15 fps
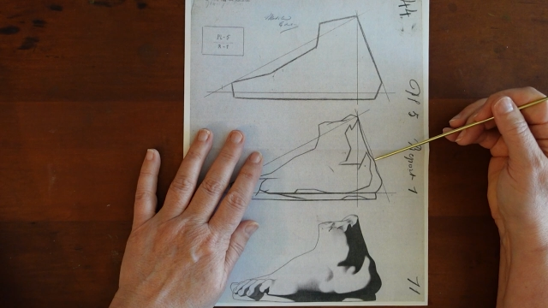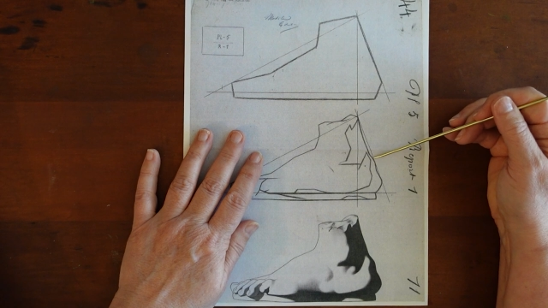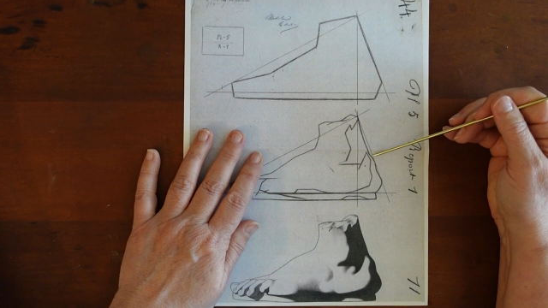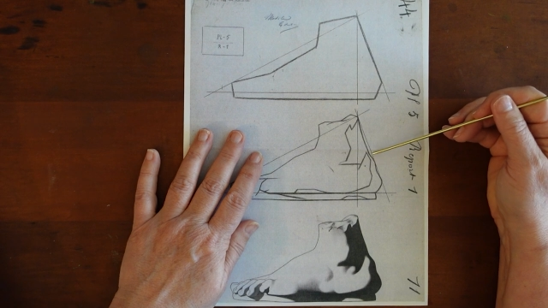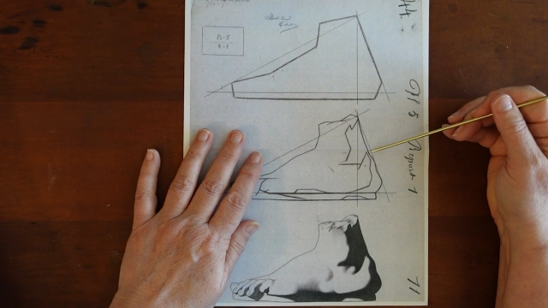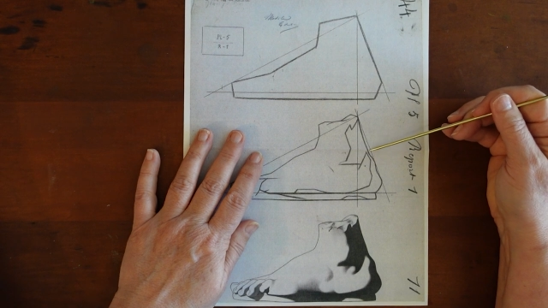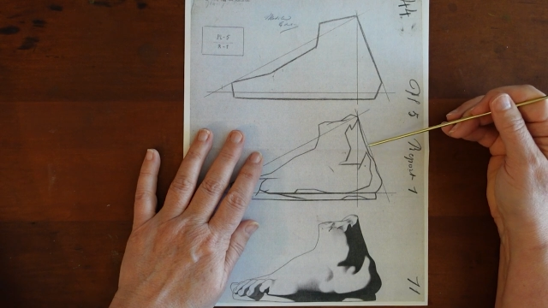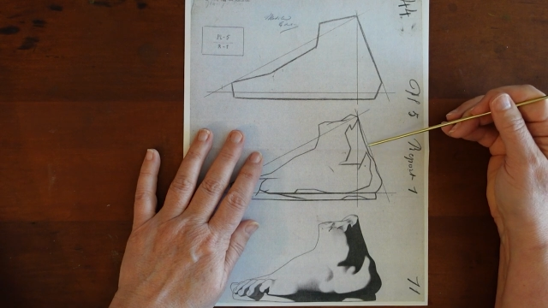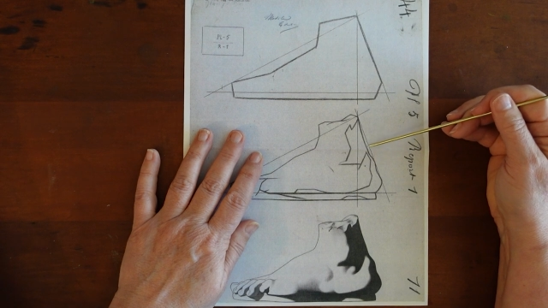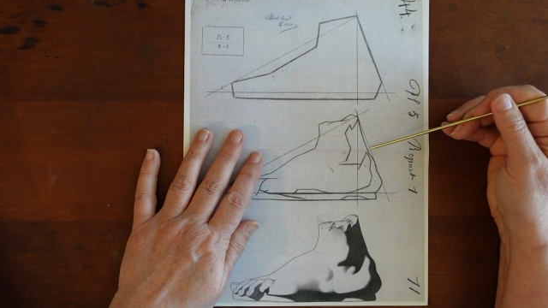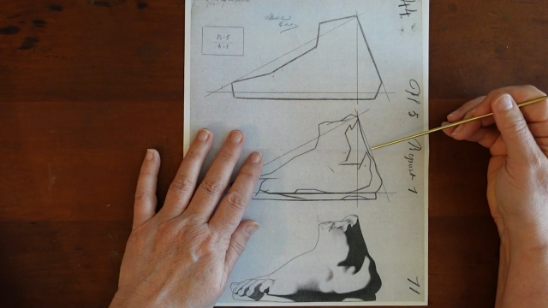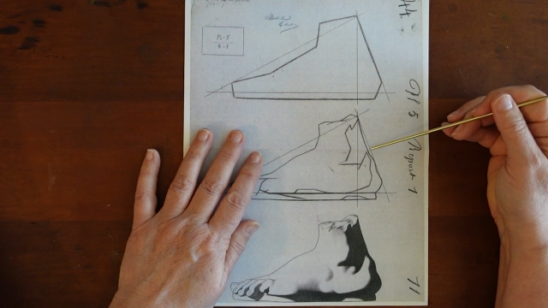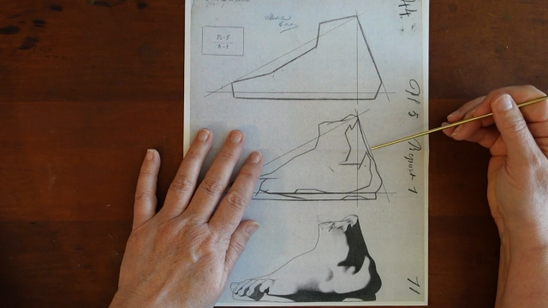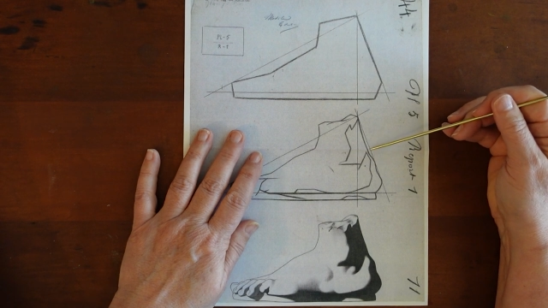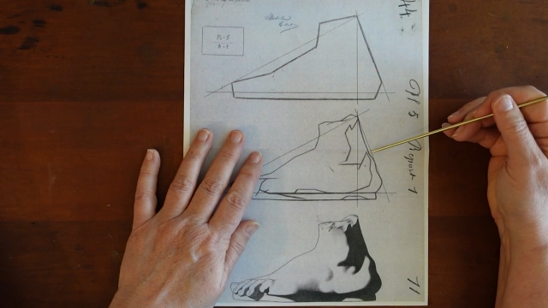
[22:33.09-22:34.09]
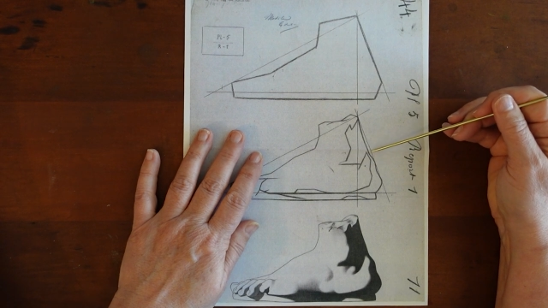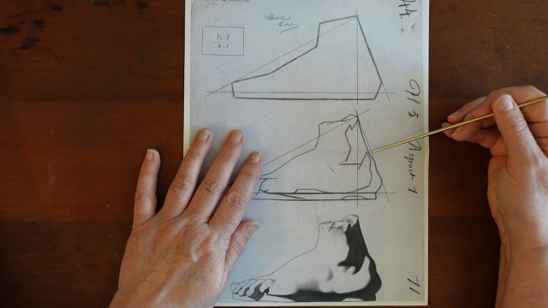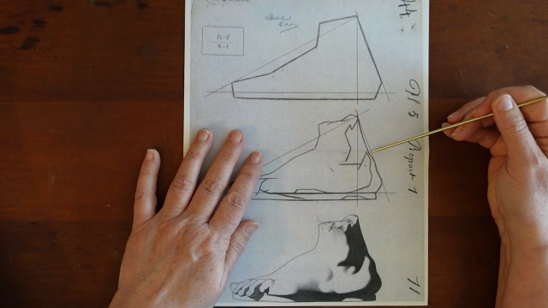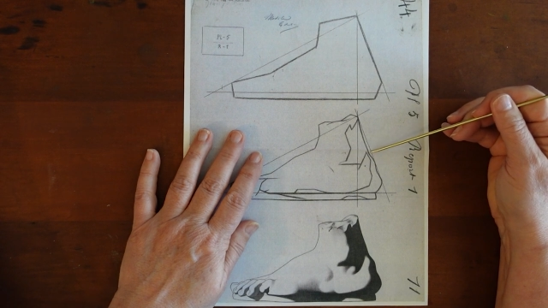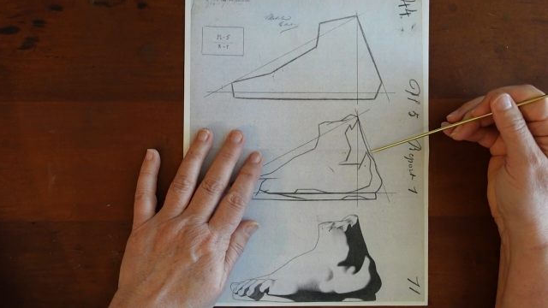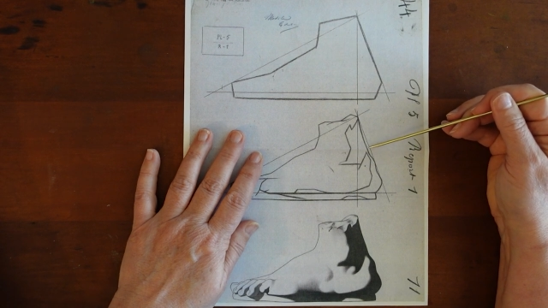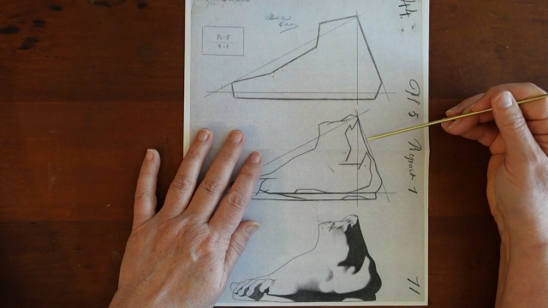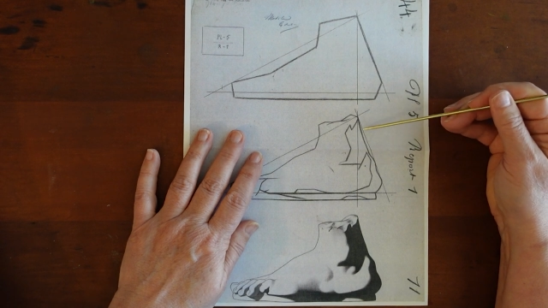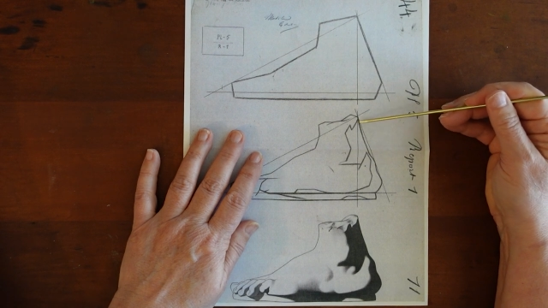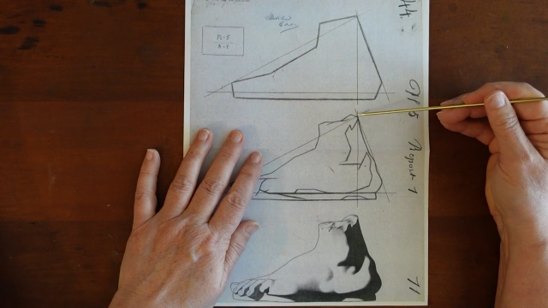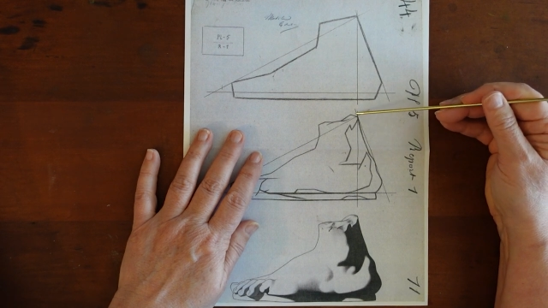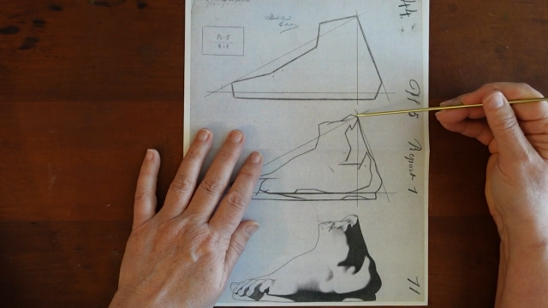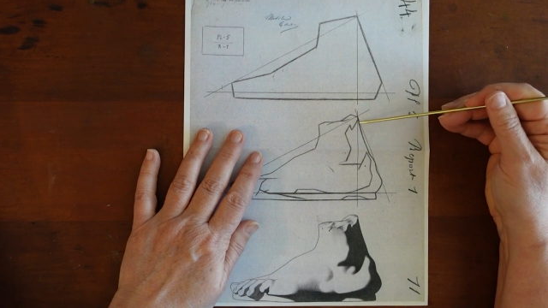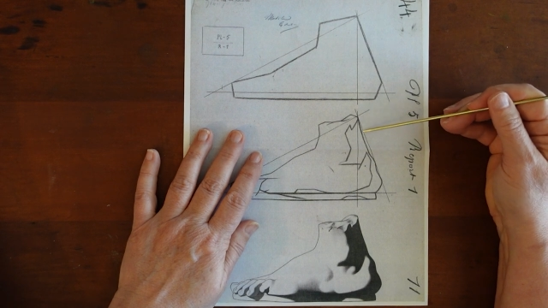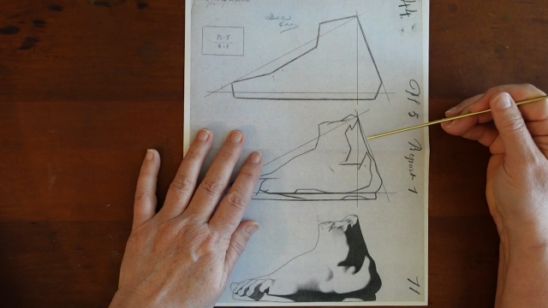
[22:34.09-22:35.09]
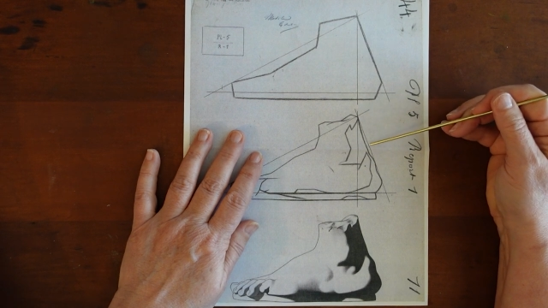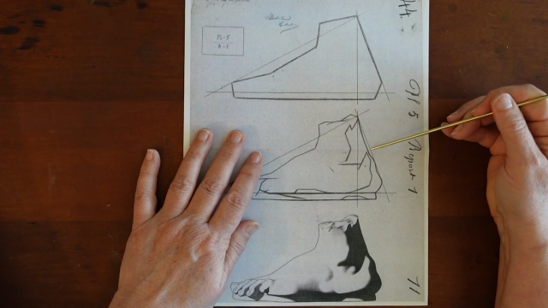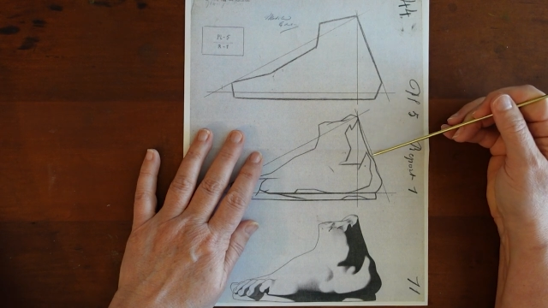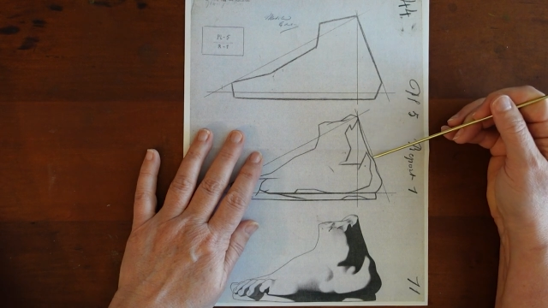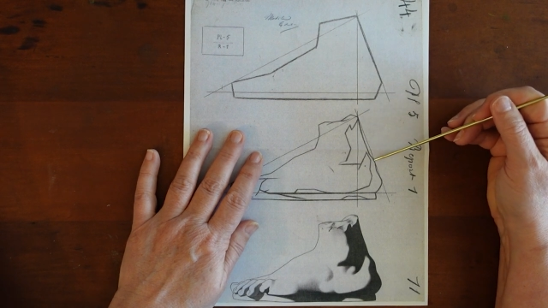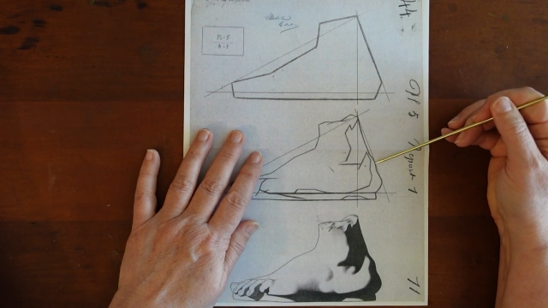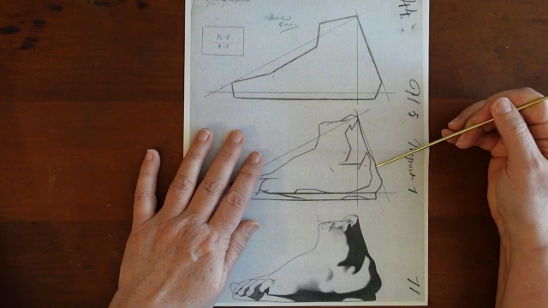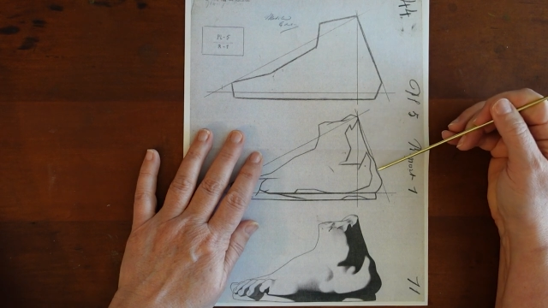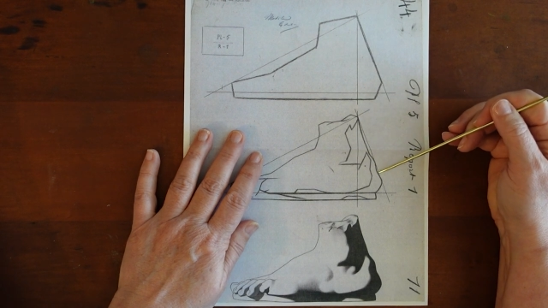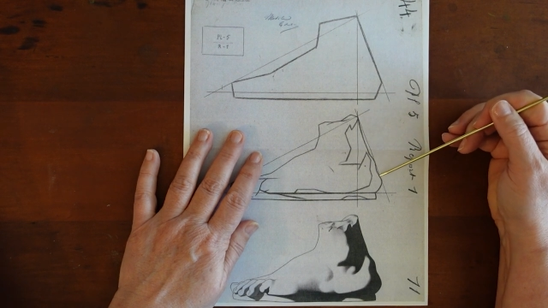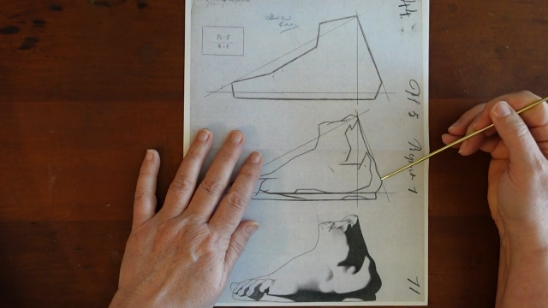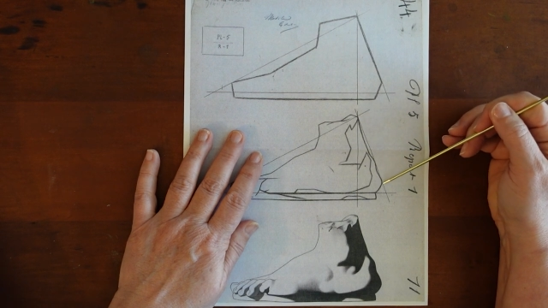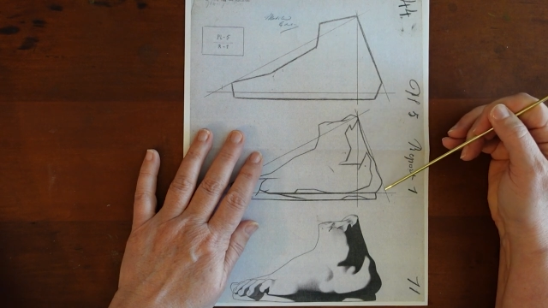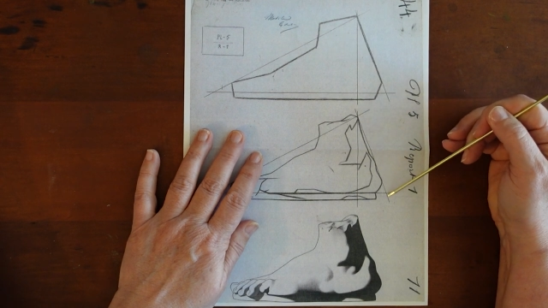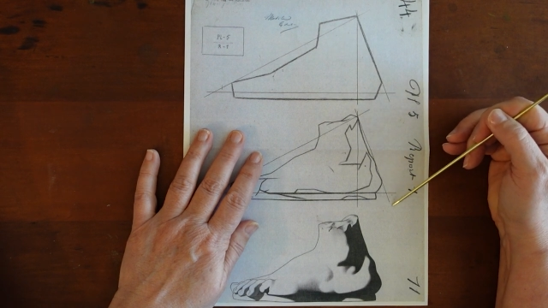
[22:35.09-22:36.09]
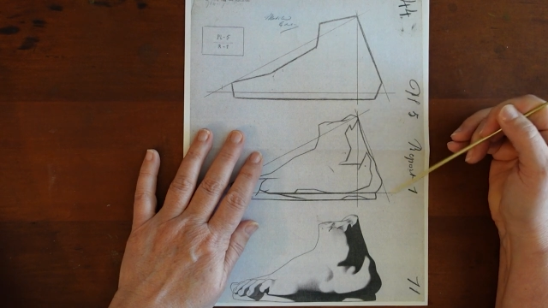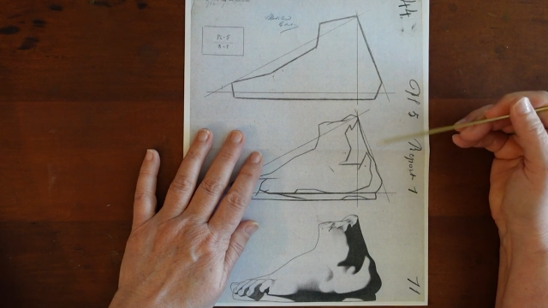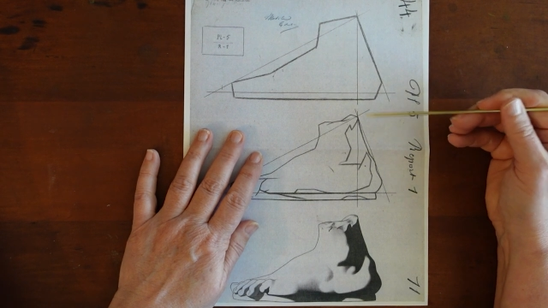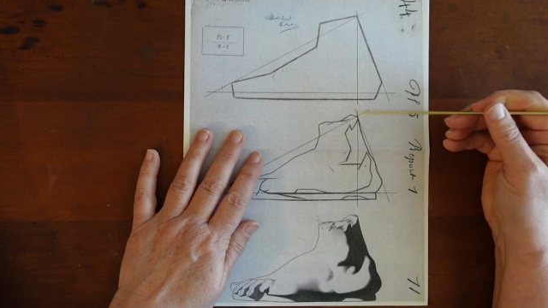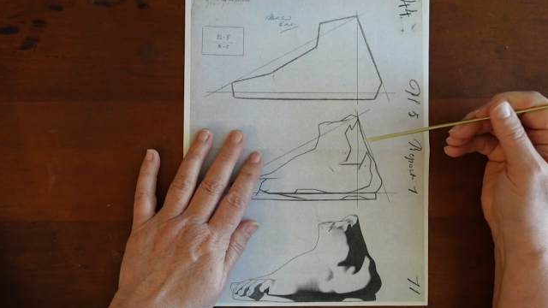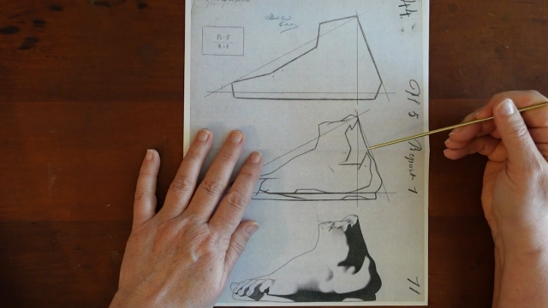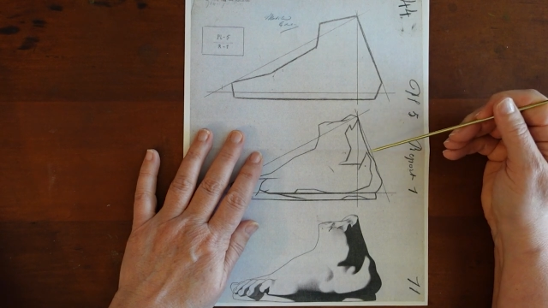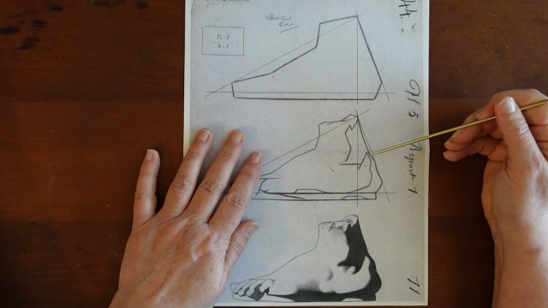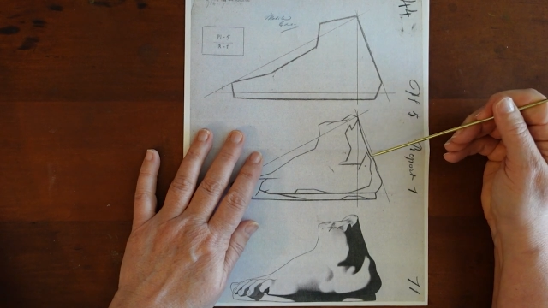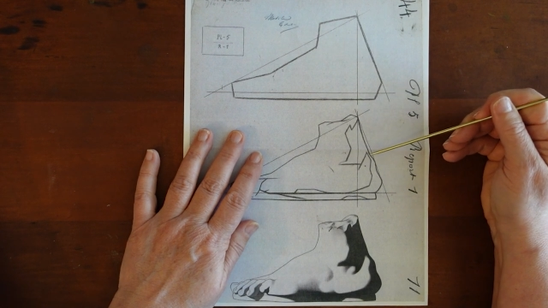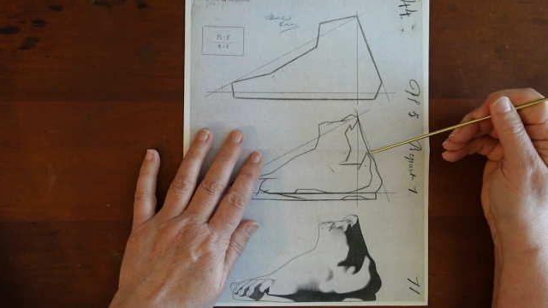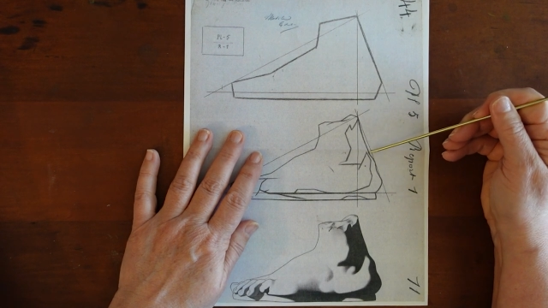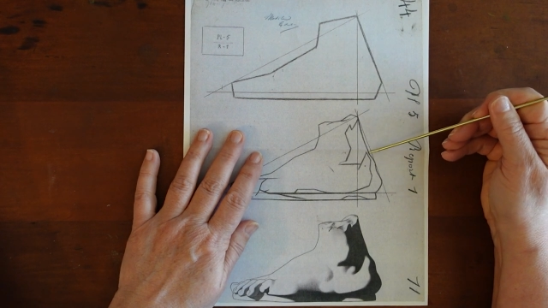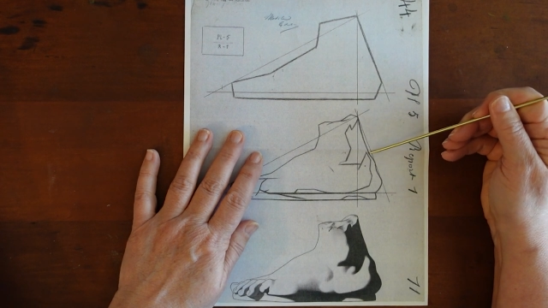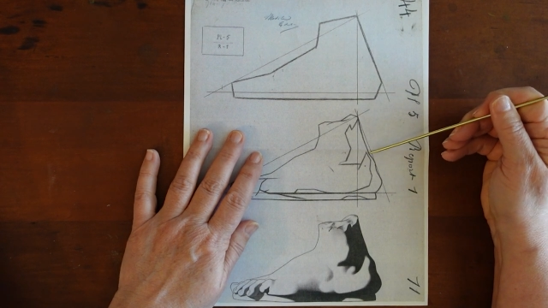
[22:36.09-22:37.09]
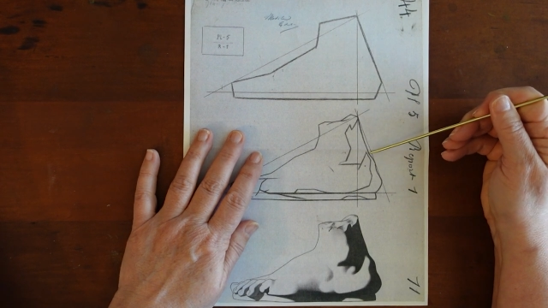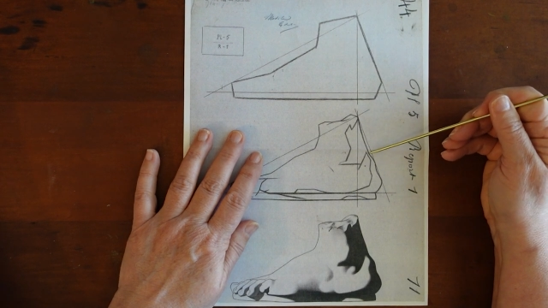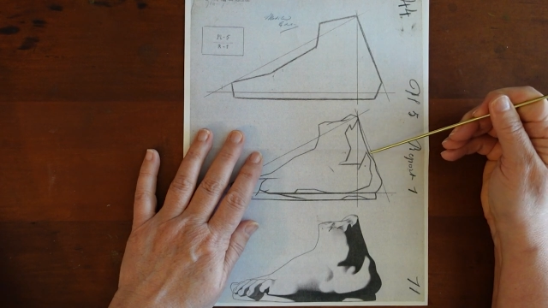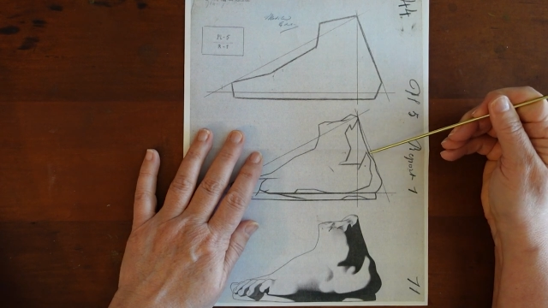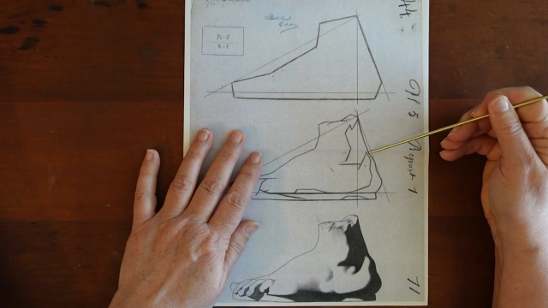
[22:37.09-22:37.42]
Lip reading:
[unreadable: no face in view]